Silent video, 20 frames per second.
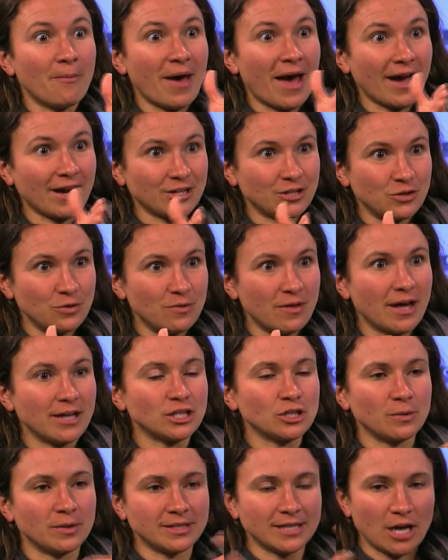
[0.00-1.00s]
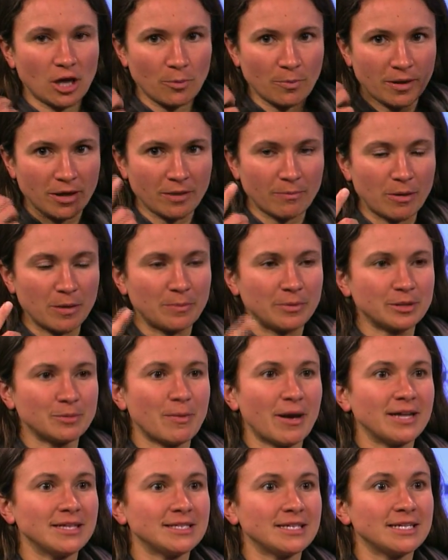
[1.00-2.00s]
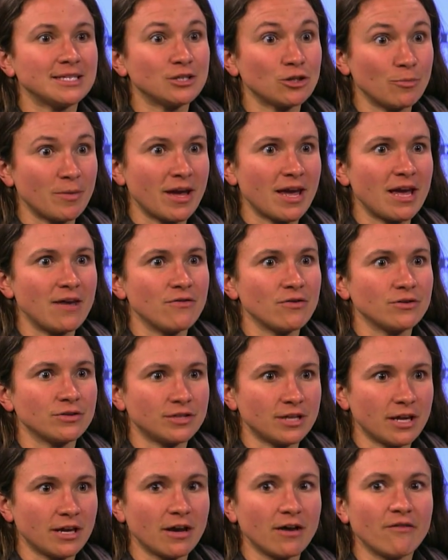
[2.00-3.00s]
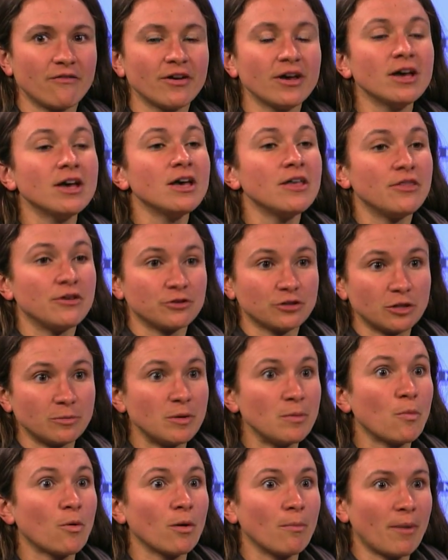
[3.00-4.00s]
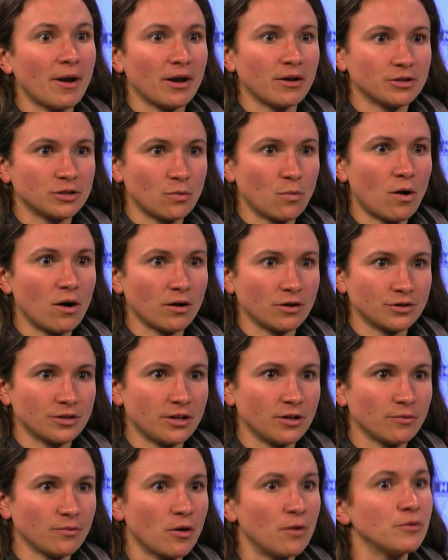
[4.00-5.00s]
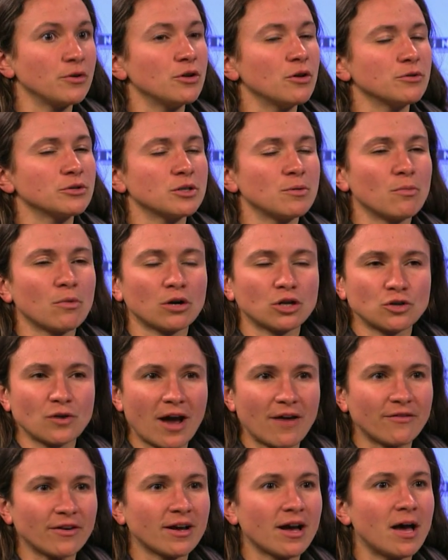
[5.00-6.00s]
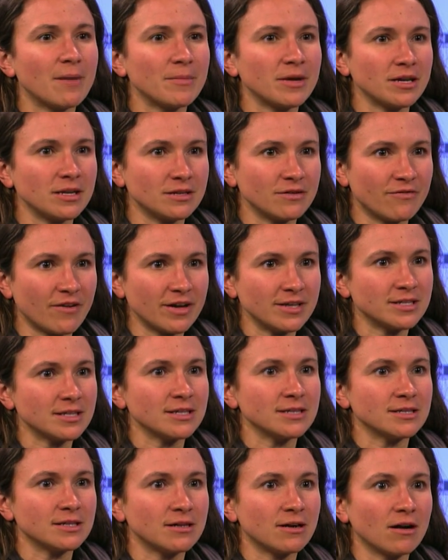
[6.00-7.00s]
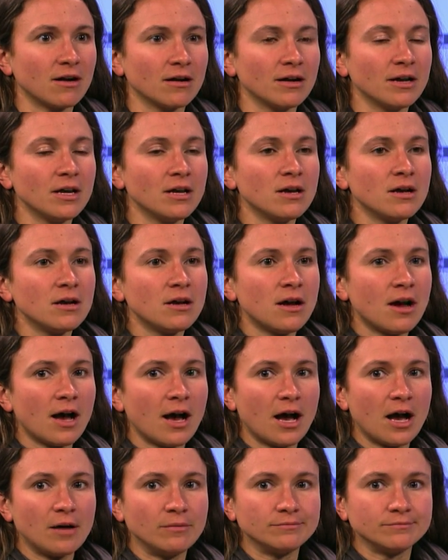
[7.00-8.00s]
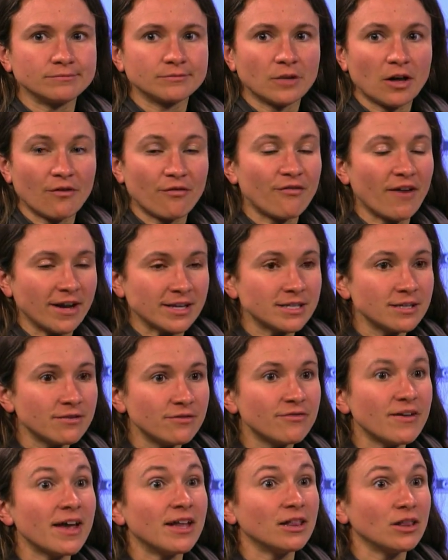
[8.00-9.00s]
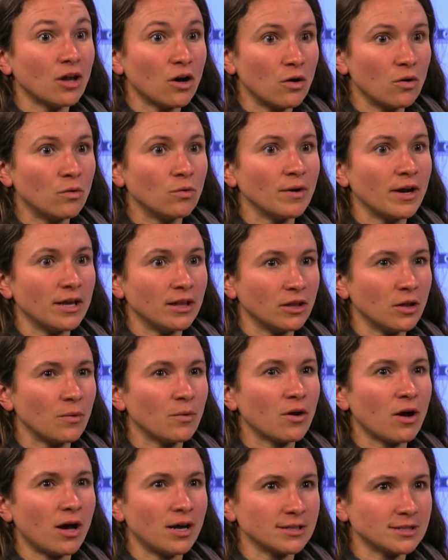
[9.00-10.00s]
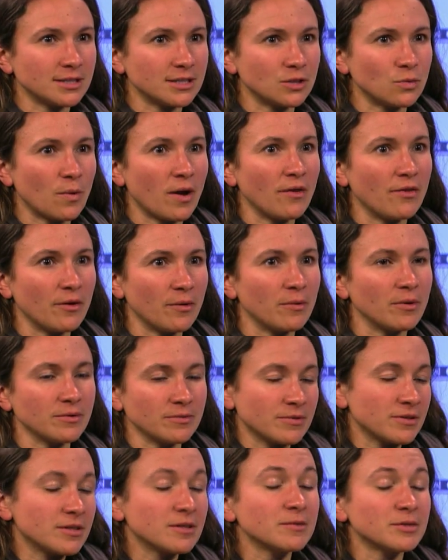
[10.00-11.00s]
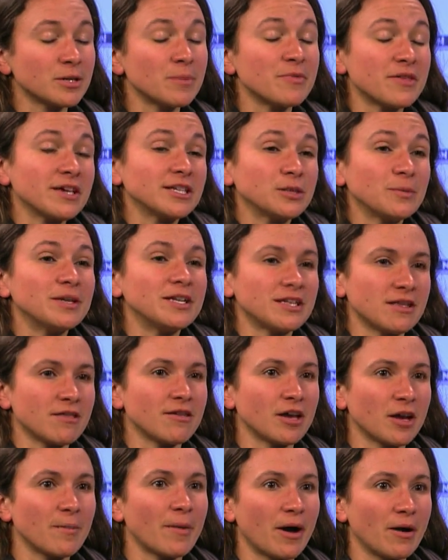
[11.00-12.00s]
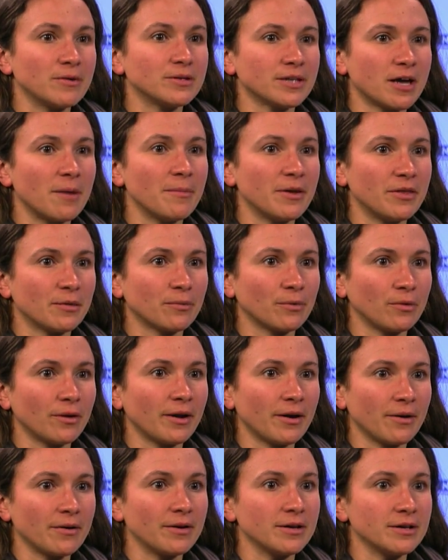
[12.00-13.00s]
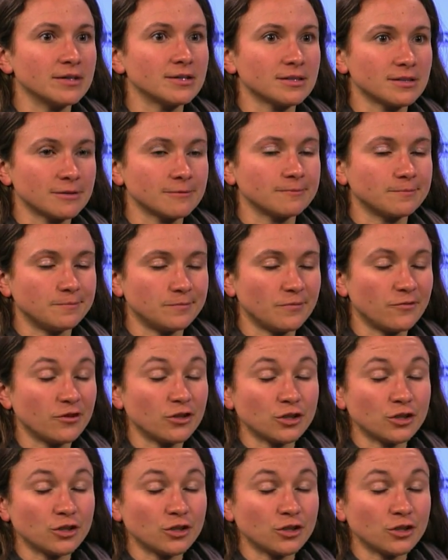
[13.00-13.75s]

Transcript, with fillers: back to that so it's helping people's mindsets their behaviors things think of, there's going to be more bikers and walkers on the road. You know, some more traffic calming devices that are um, effective and low and low cost as well. That are some things that we need to think about um, in the rural areas for